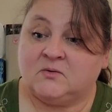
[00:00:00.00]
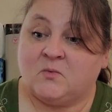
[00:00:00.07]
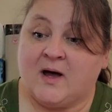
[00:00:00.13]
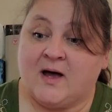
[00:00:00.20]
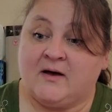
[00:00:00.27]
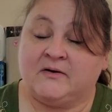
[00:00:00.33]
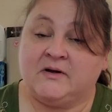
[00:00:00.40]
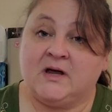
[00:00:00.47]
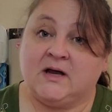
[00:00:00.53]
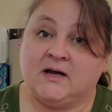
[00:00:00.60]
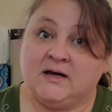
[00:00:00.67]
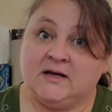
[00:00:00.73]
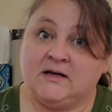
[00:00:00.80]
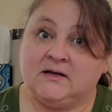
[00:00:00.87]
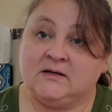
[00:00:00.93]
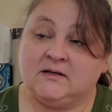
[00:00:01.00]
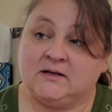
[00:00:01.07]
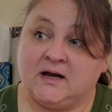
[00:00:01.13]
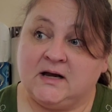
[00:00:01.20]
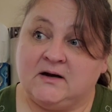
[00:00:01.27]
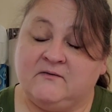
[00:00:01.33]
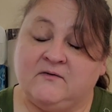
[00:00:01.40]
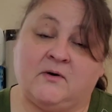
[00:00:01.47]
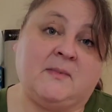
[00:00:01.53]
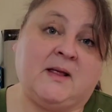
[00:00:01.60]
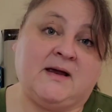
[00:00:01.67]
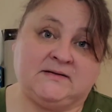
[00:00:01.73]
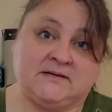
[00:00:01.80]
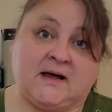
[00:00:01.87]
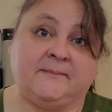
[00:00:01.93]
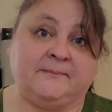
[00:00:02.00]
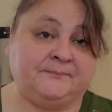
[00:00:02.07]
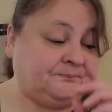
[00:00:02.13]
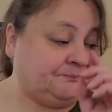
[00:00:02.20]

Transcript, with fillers: wild honey linen from Lakeside.